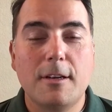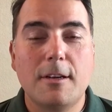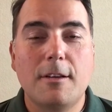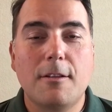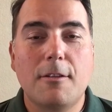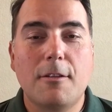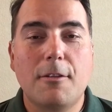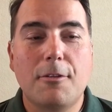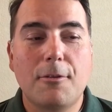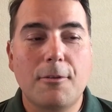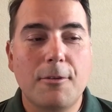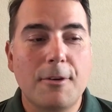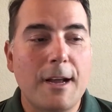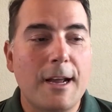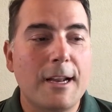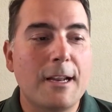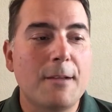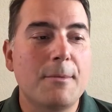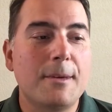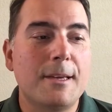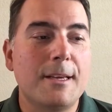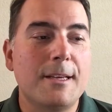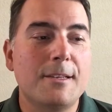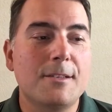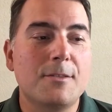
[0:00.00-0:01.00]
The third
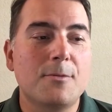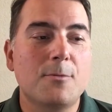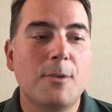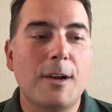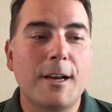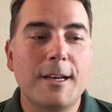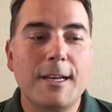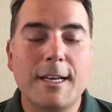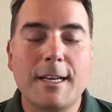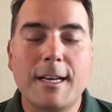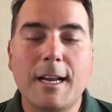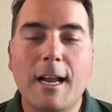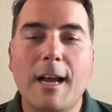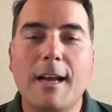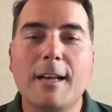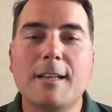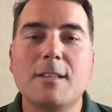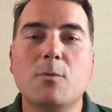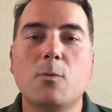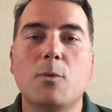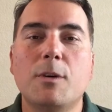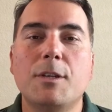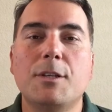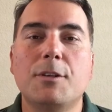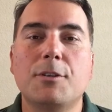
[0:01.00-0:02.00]
item is
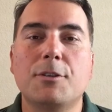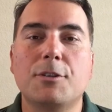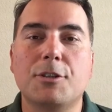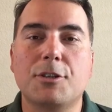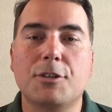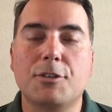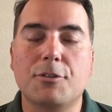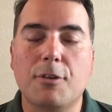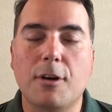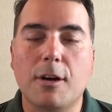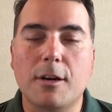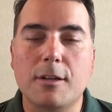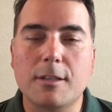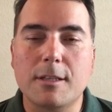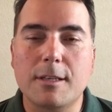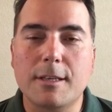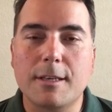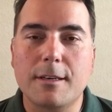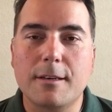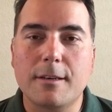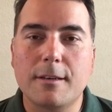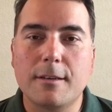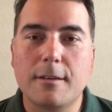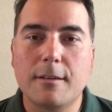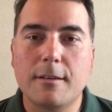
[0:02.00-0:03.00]
recognize when you're
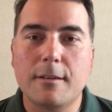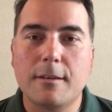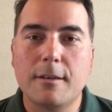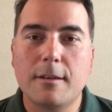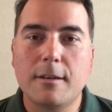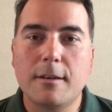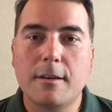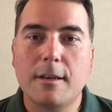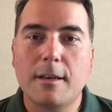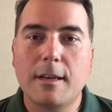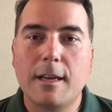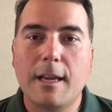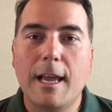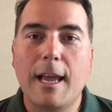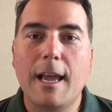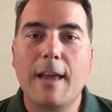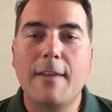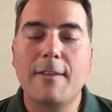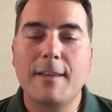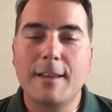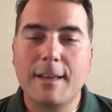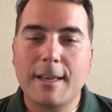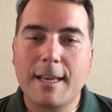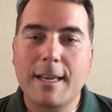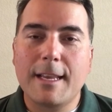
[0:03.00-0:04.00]
struggling
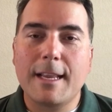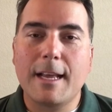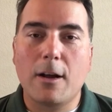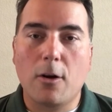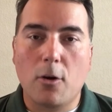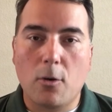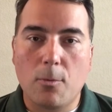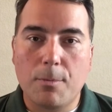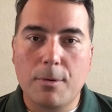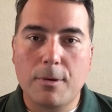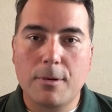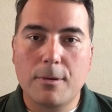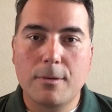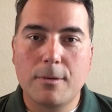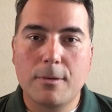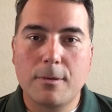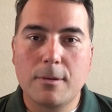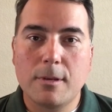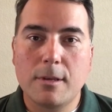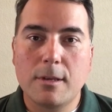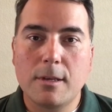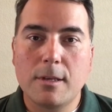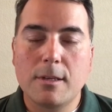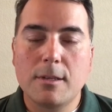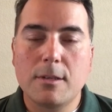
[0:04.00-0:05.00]
and then get help.
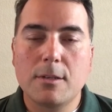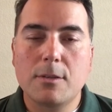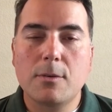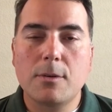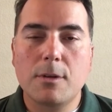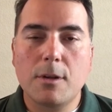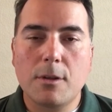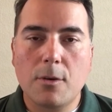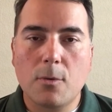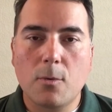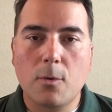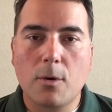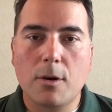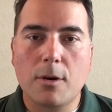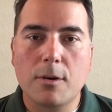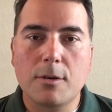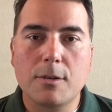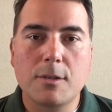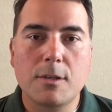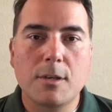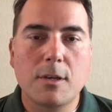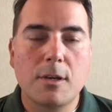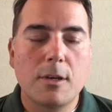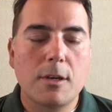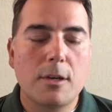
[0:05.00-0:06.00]
So in other
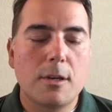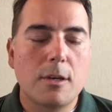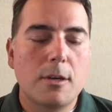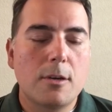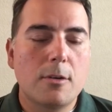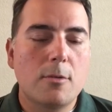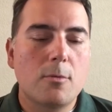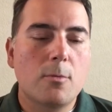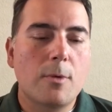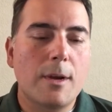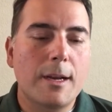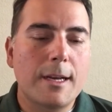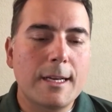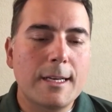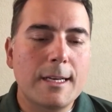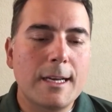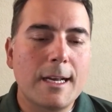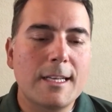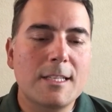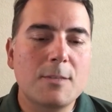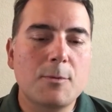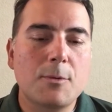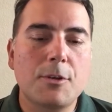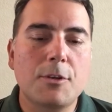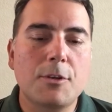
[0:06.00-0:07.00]
words, recognize when you're